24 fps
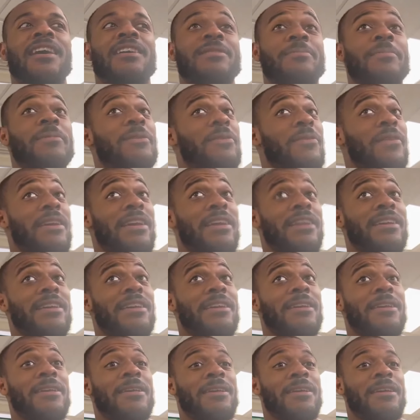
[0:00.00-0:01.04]
It's been great.
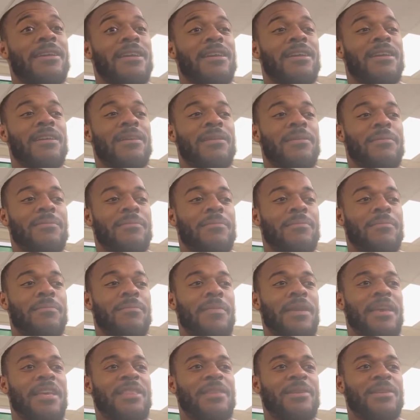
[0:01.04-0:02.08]

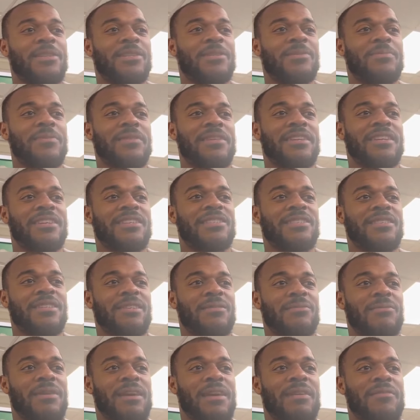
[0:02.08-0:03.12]
Mainly just because
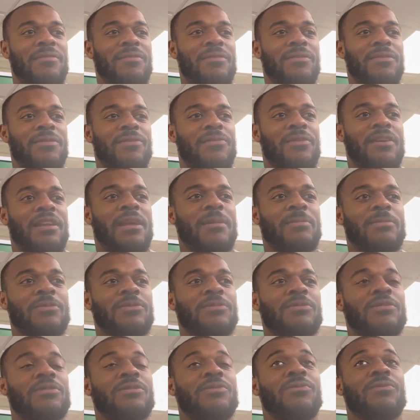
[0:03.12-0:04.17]
we have a great
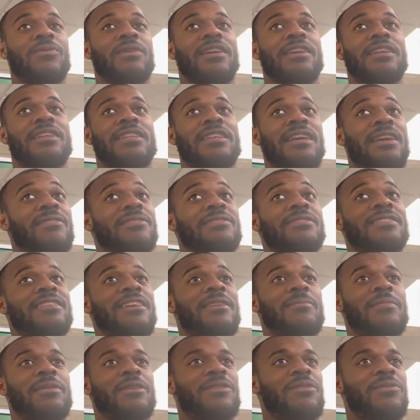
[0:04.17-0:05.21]
opportunity to win. Ever since
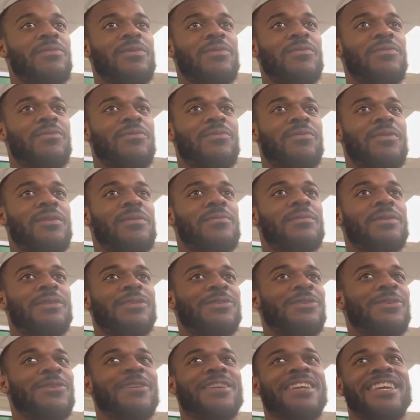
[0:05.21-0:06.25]
I've been here, we've won
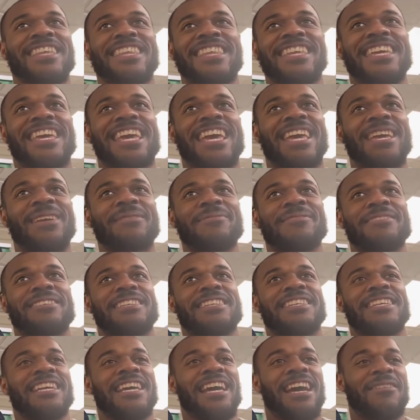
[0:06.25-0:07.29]
majority of the games,
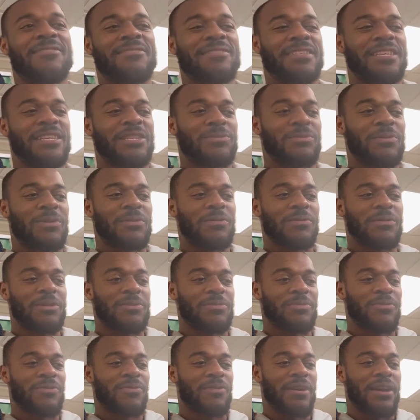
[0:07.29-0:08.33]
and obviously that's what it was
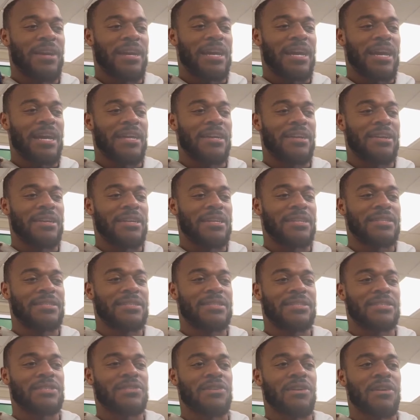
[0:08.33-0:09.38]
before I got here, and
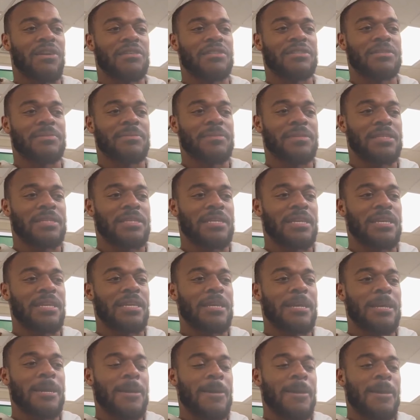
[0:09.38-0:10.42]
it's just awesome to see.
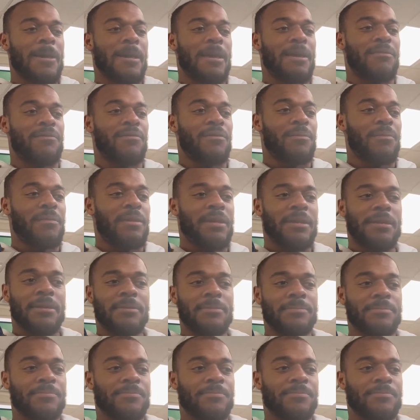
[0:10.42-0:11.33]
And for me,